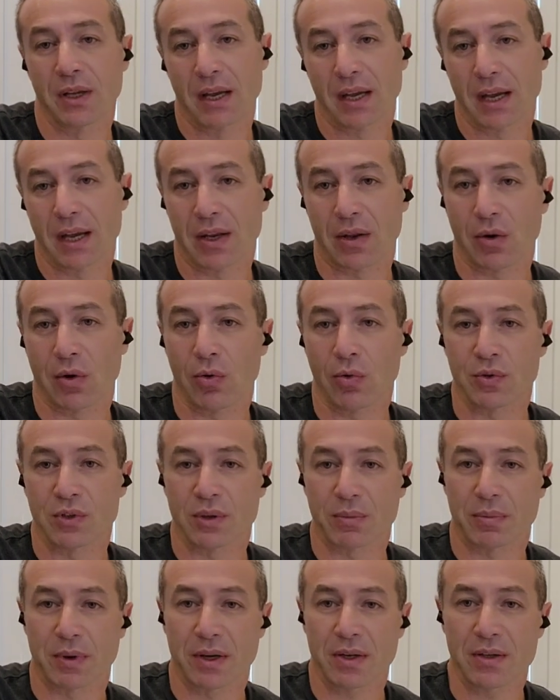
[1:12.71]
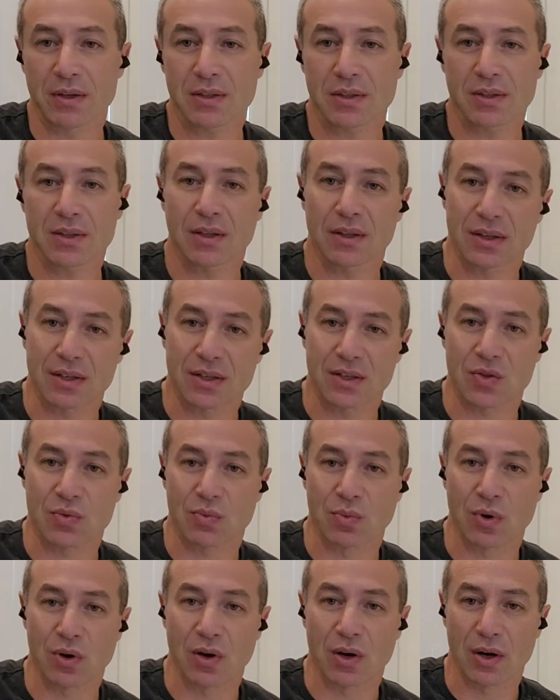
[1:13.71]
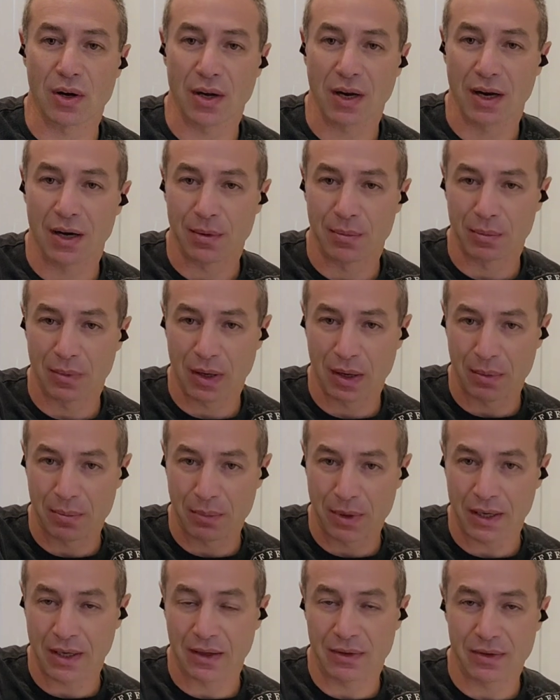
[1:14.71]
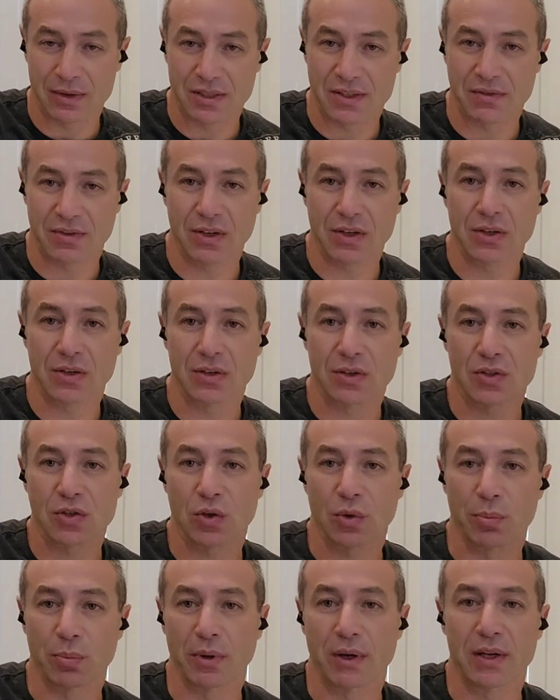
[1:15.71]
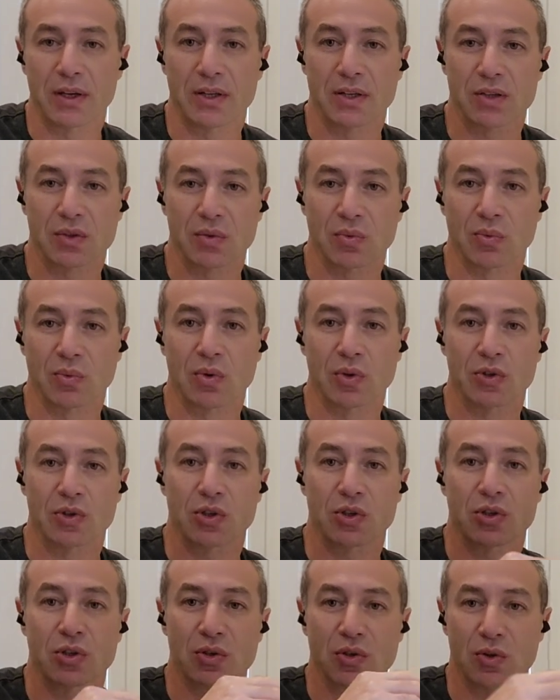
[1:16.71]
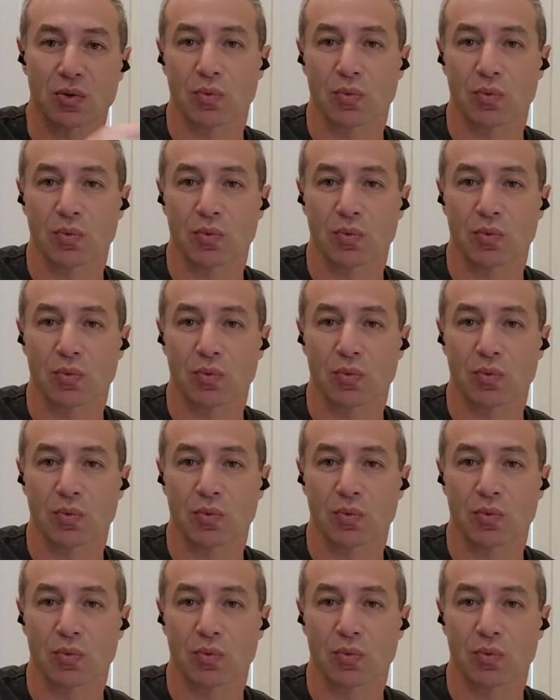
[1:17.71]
It all depends. This is why I'm making this video, so please watch